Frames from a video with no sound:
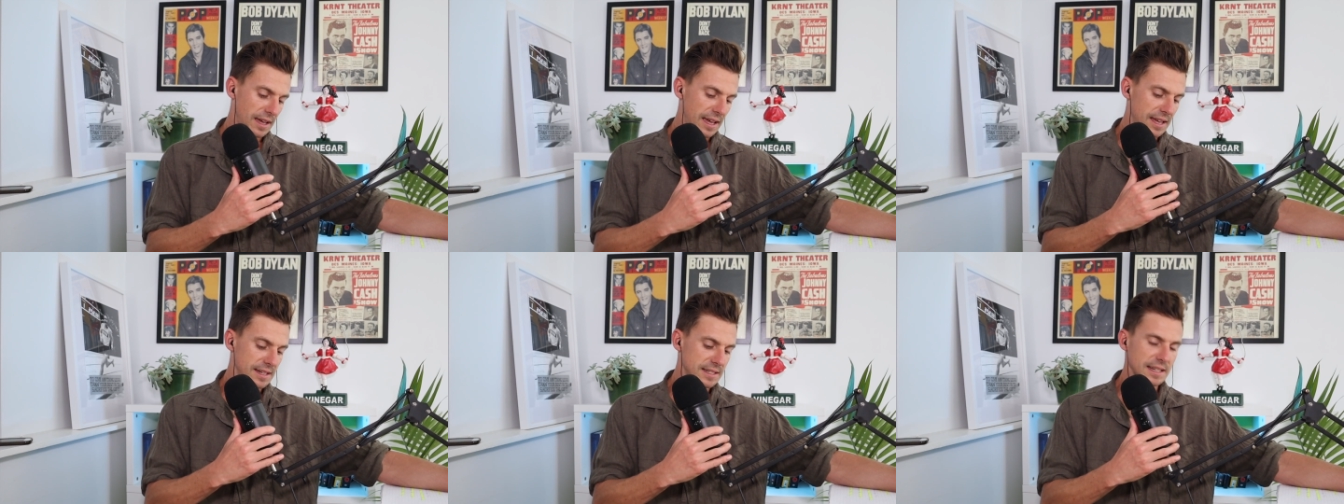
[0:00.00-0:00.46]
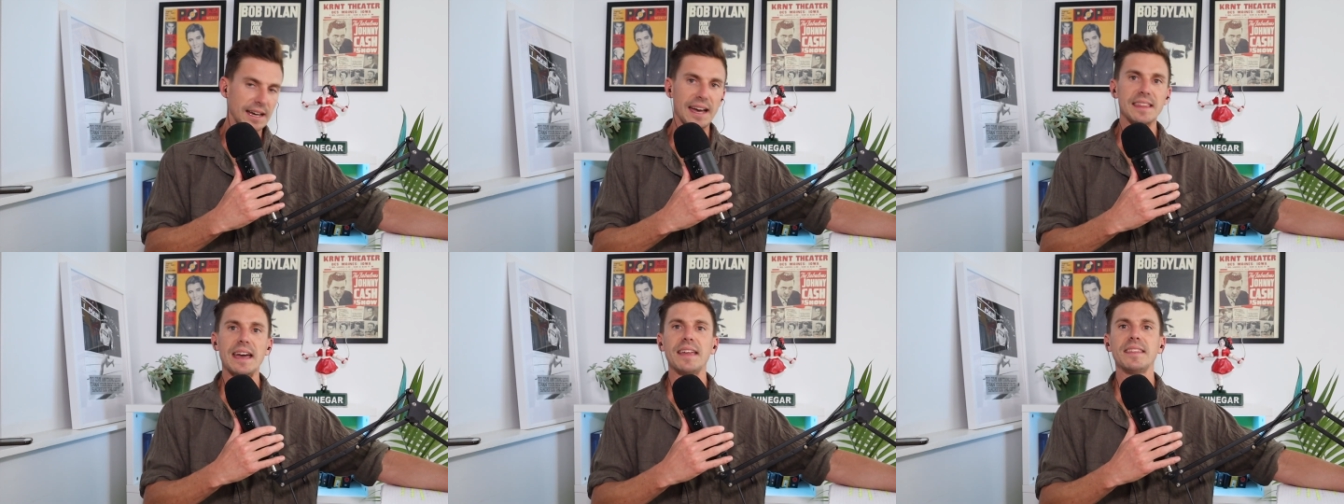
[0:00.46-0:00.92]
And, uh,
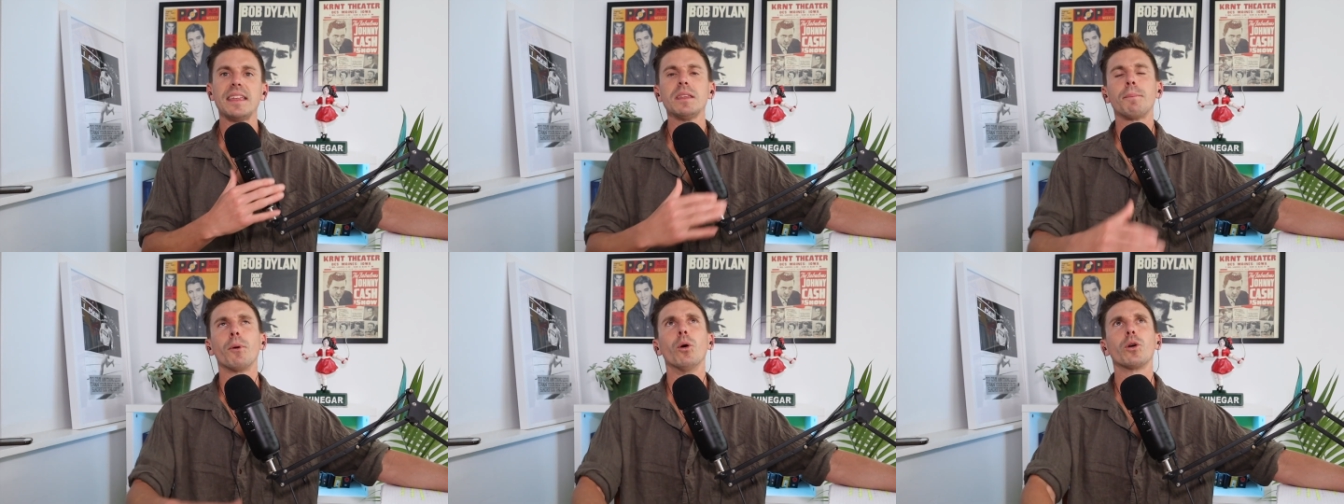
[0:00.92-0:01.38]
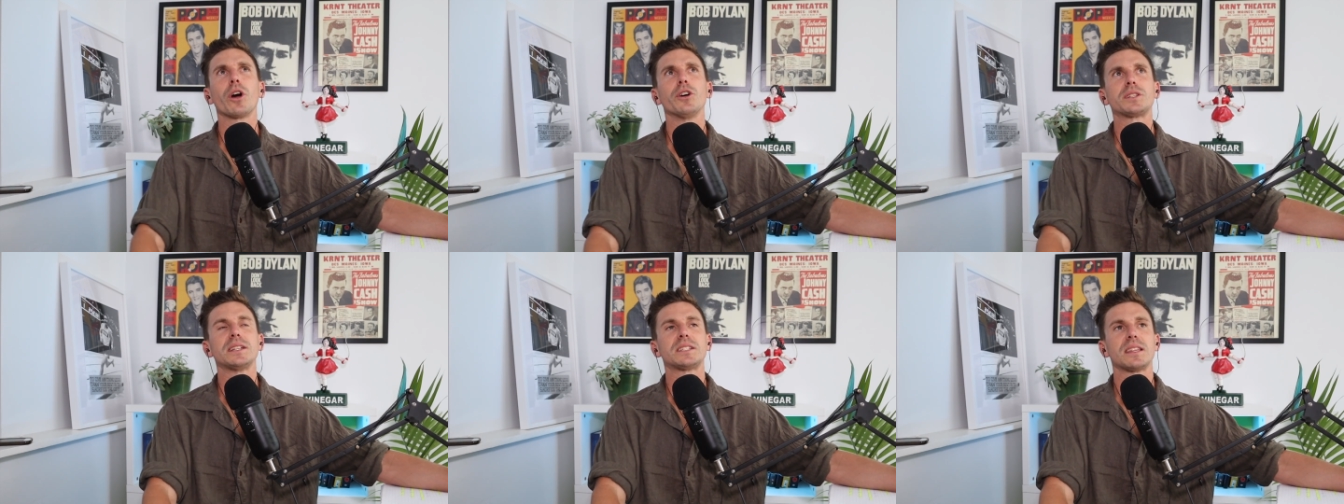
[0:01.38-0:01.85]
and and then the ball
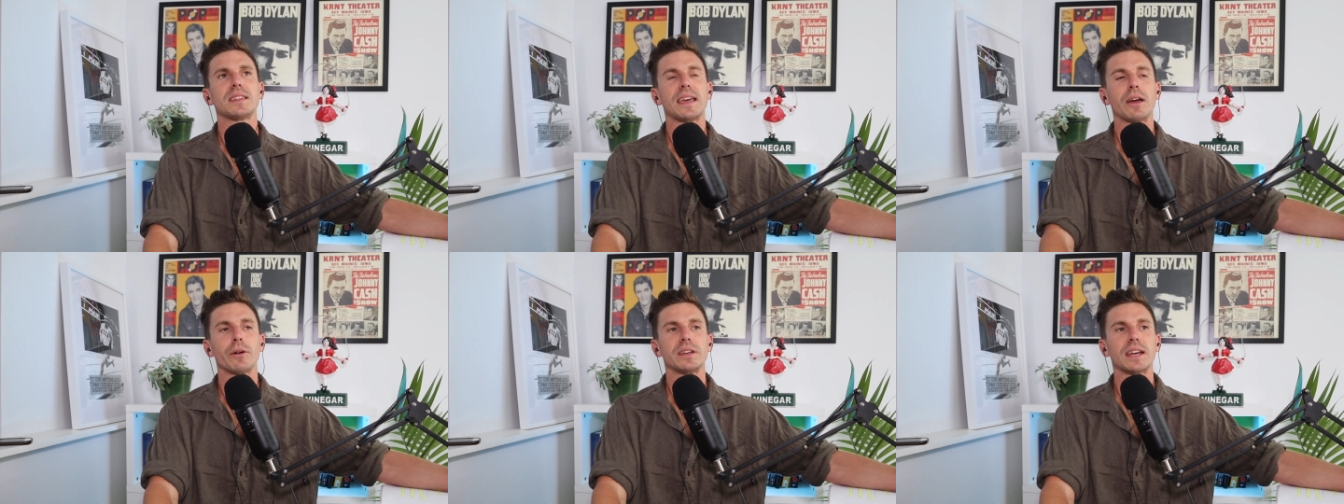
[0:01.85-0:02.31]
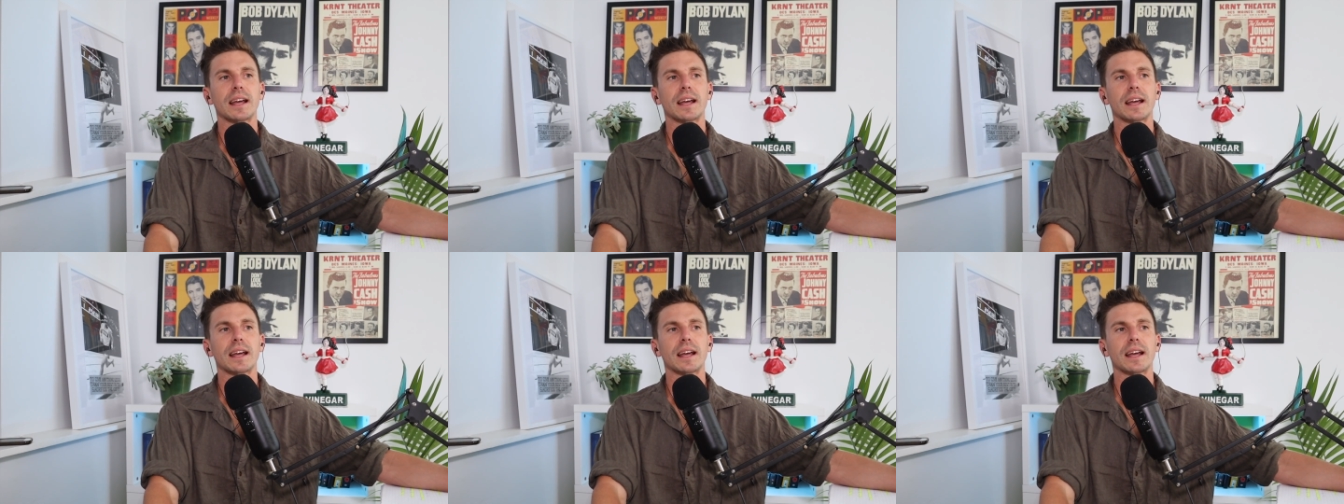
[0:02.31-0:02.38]
goes into the area.